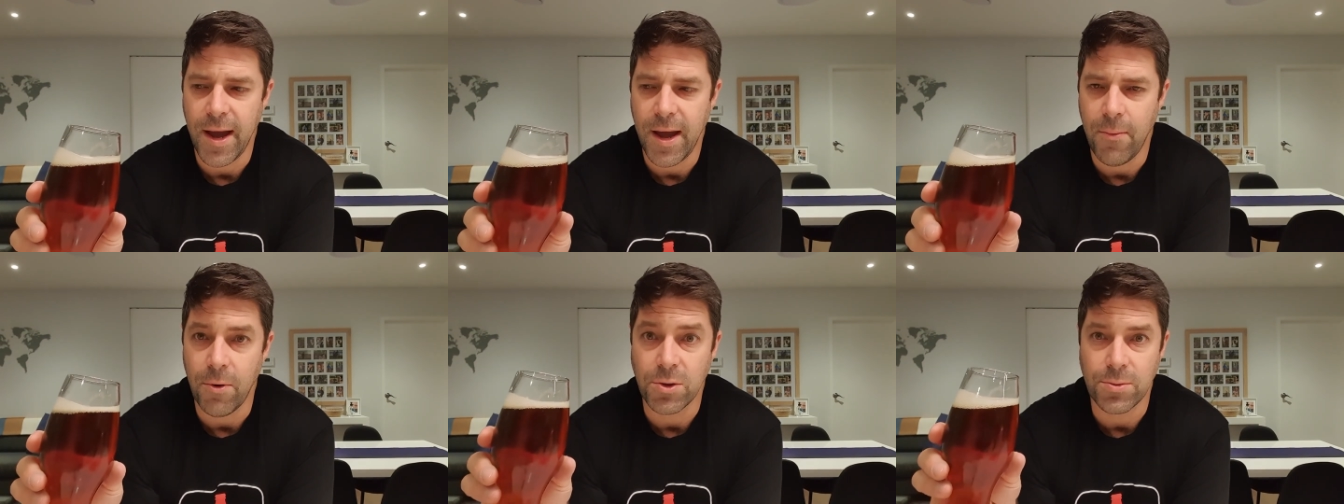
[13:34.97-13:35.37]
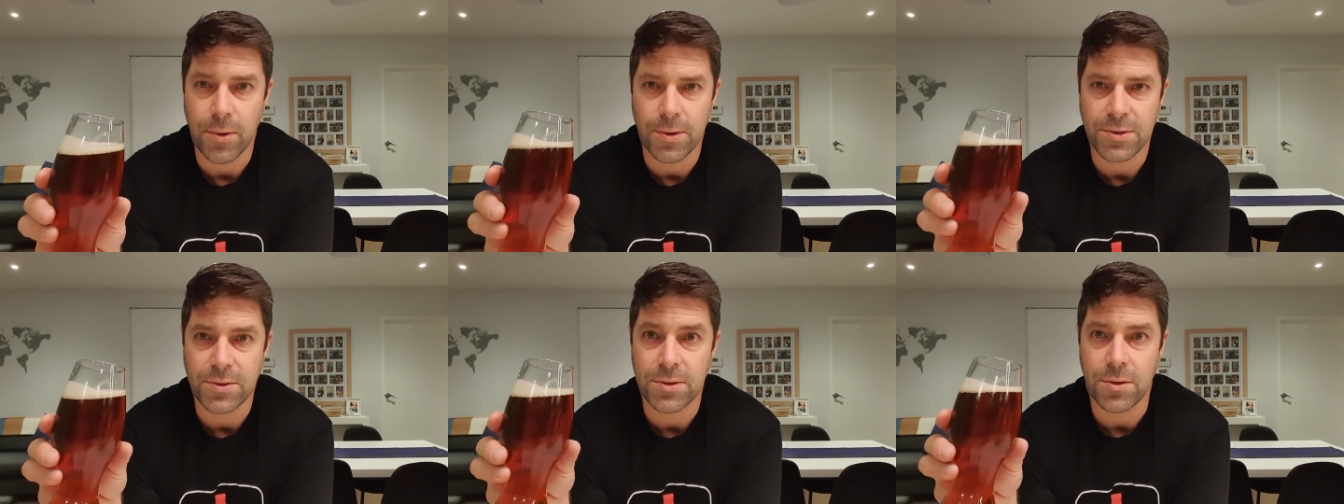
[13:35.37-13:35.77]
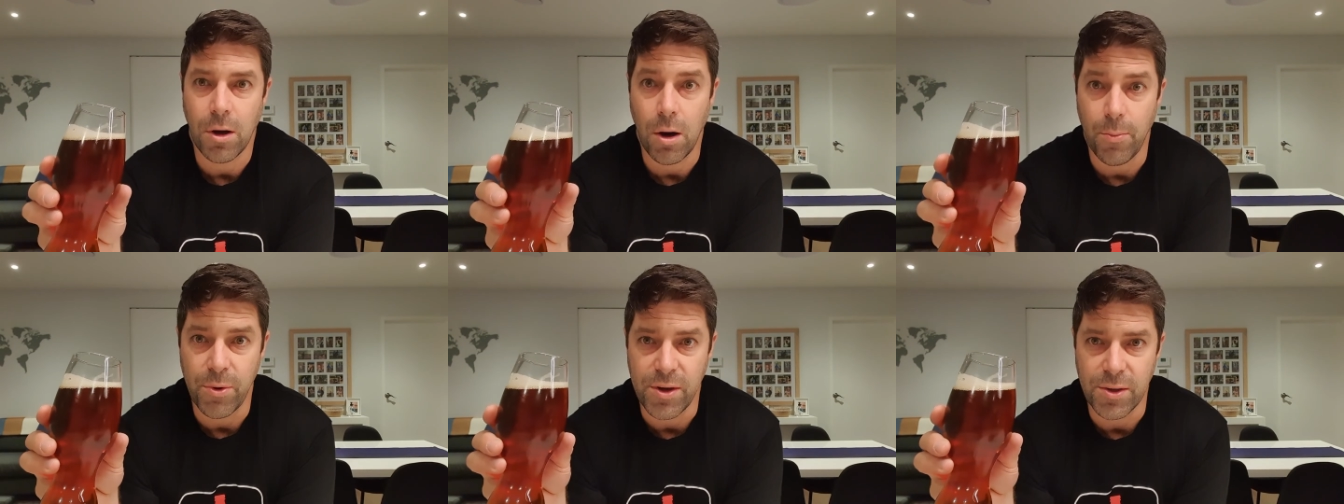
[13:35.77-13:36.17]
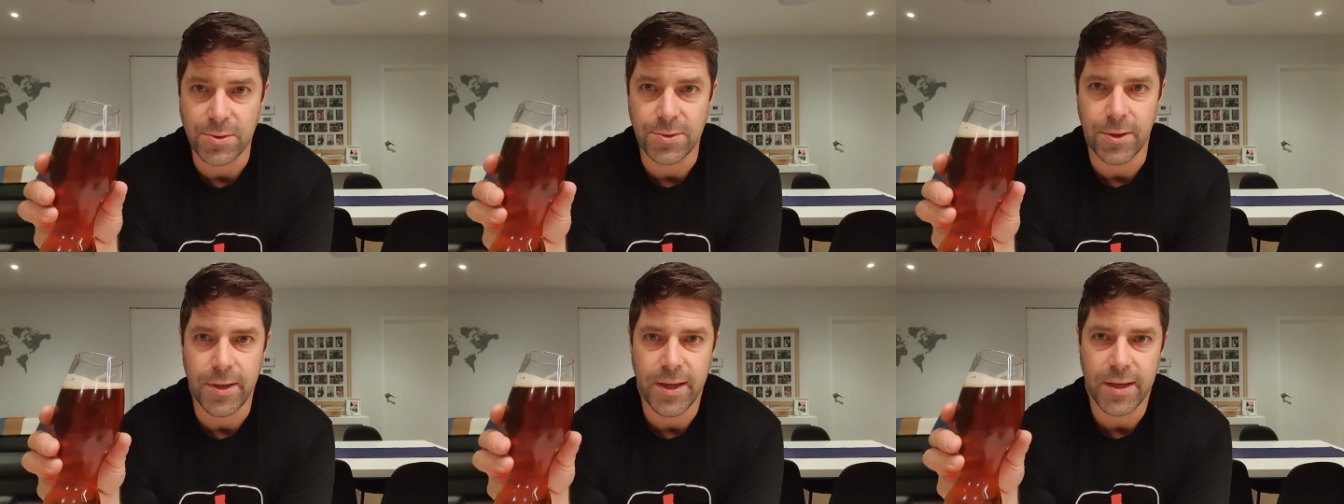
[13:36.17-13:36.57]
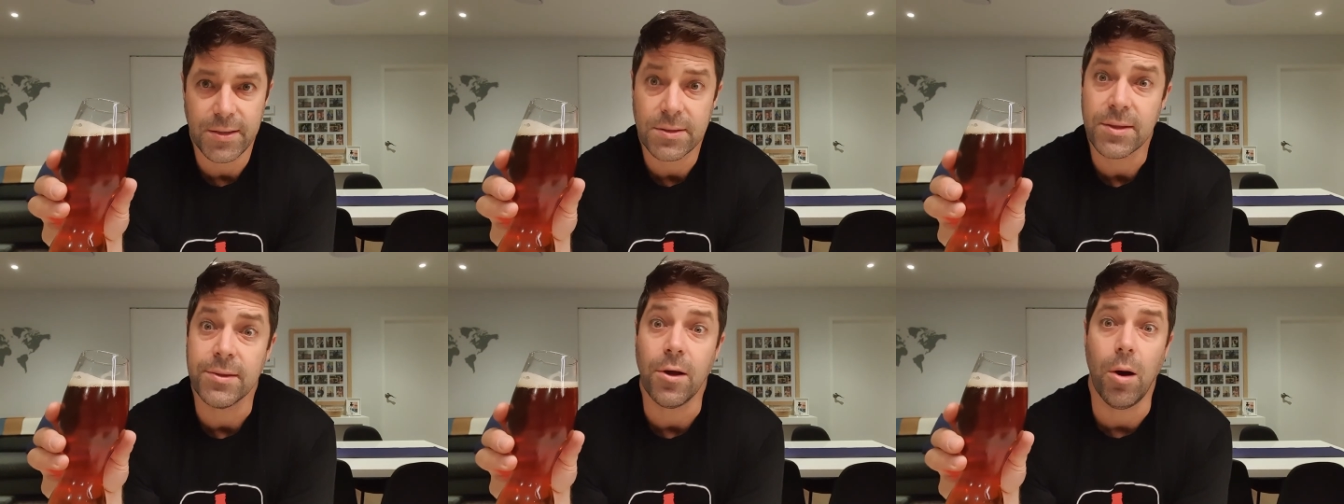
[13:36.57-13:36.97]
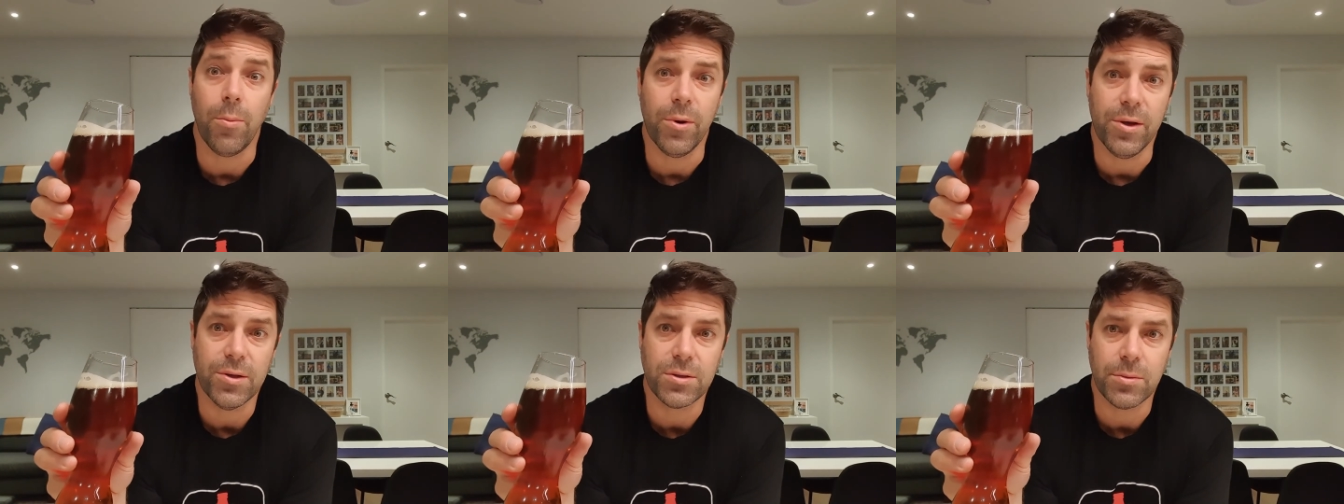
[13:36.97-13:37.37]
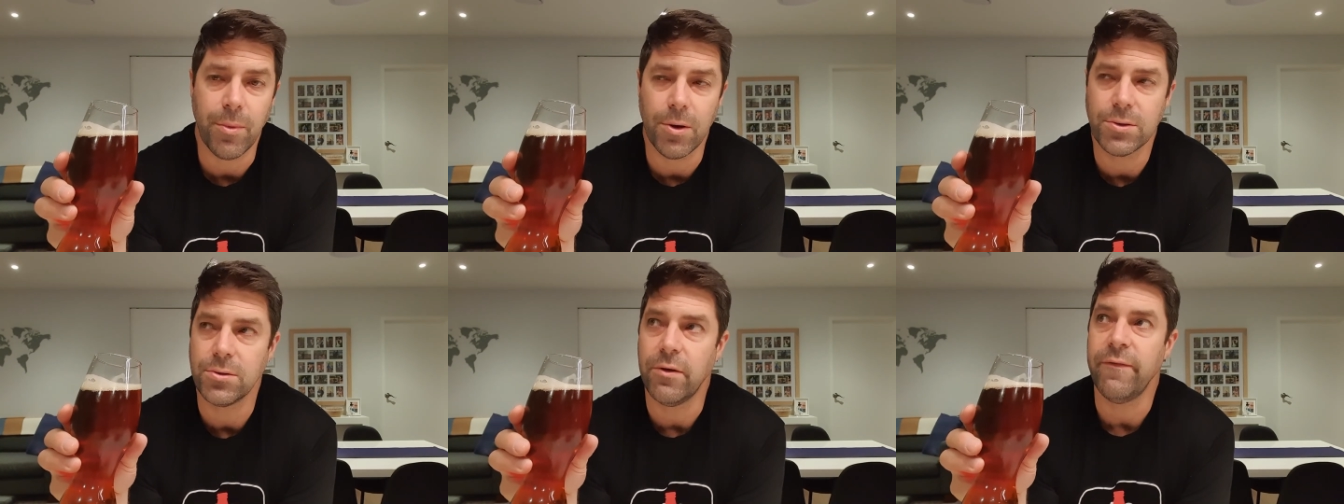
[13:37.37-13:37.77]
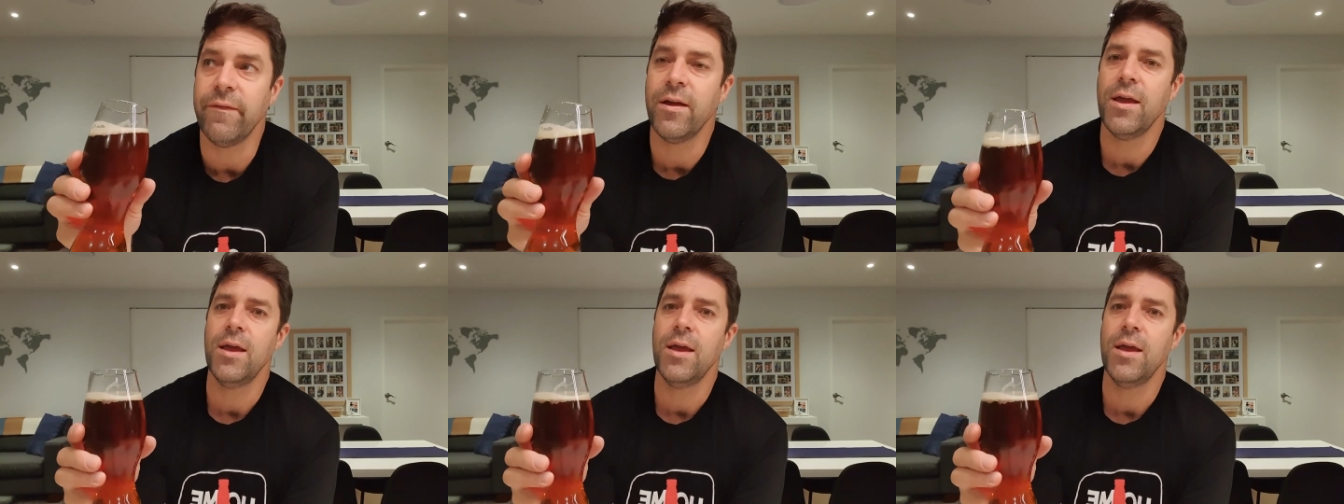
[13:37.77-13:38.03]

which was the hop we used earliest and the hop we used the most of.